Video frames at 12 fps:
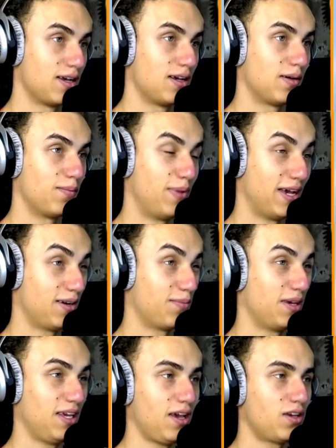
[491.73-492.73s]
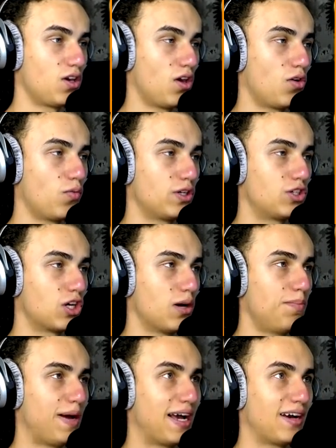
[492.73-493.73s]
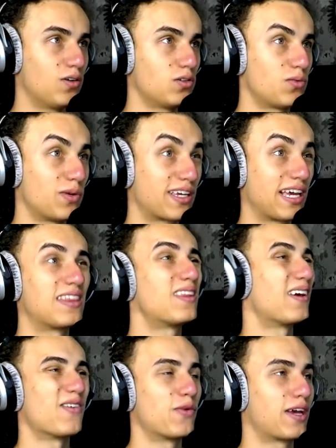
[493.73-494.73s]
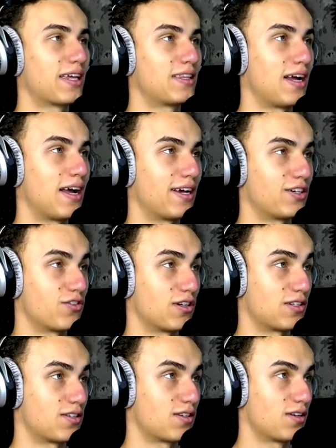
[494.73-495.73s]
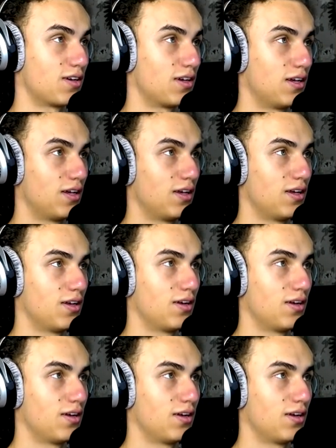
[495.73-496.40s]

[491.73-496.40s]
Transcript: must Ben, me ride. and you, we jump out. We get ben, the, we ride, get the Why would you cheat this?